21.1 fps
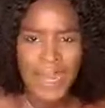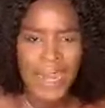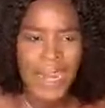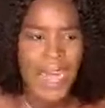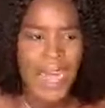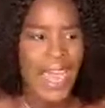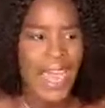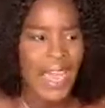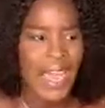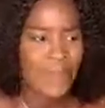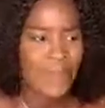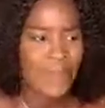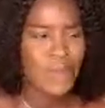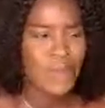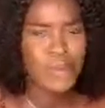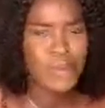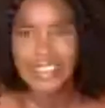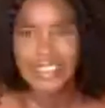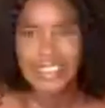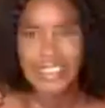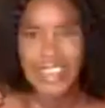but like
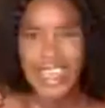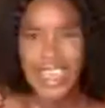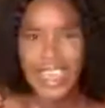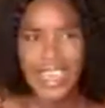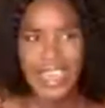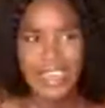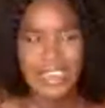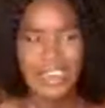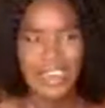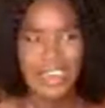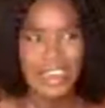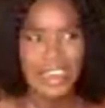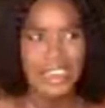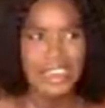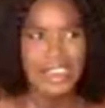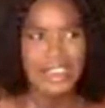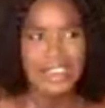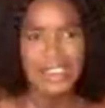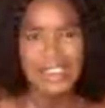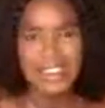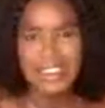people, it's like,
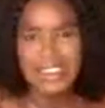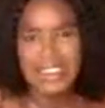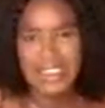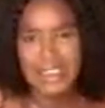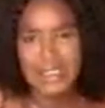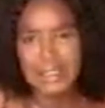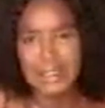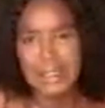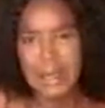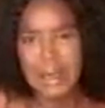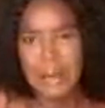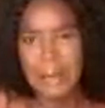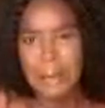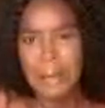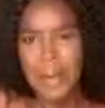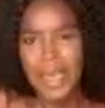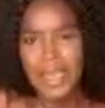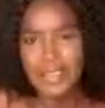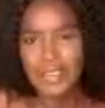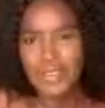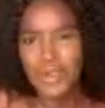it's a club,
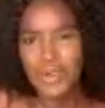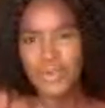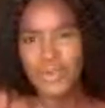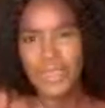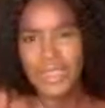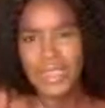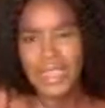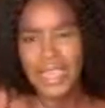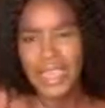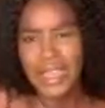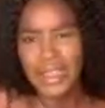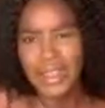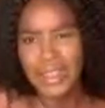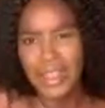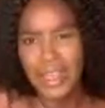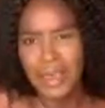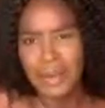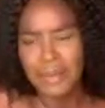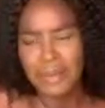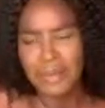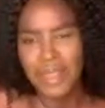but it's not really a
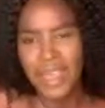club.